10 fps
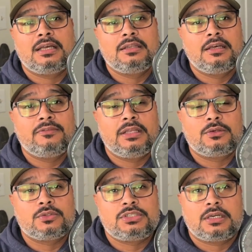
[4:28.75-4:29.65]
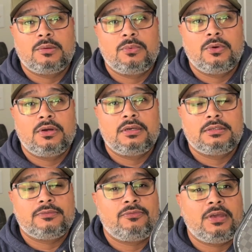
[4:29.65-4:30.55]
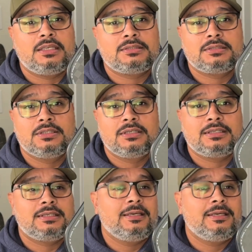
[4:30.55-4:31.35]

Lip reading: I love that little checkerboard face look.